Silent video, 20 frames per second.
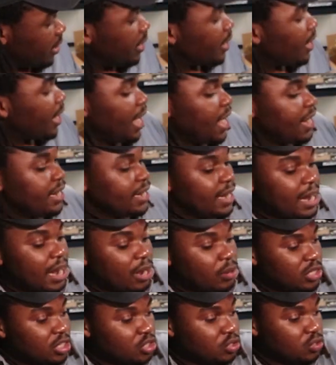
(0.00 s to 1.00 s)
And then I
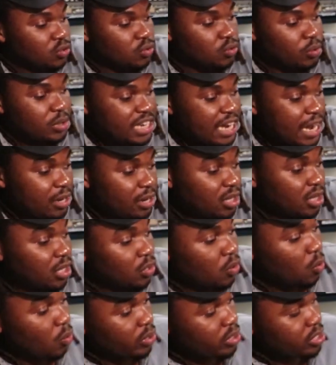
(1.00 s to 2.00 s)
would just screw it down in the
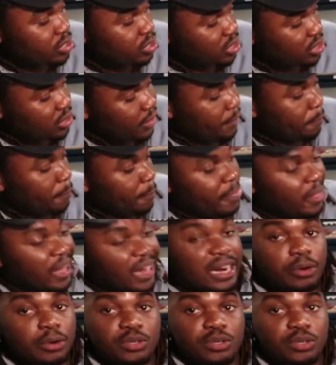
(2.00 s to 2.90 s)
corners and I would